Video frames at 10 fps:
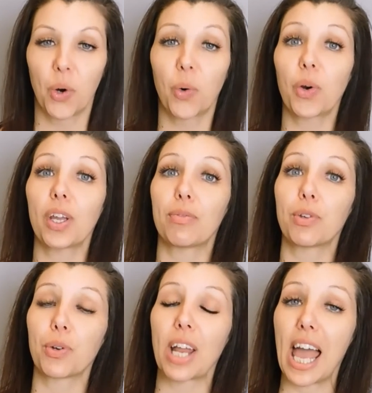Or if
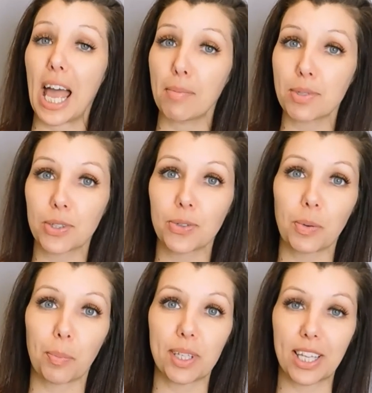you're an
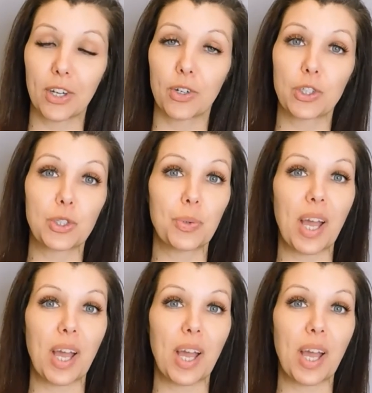absolute beginner to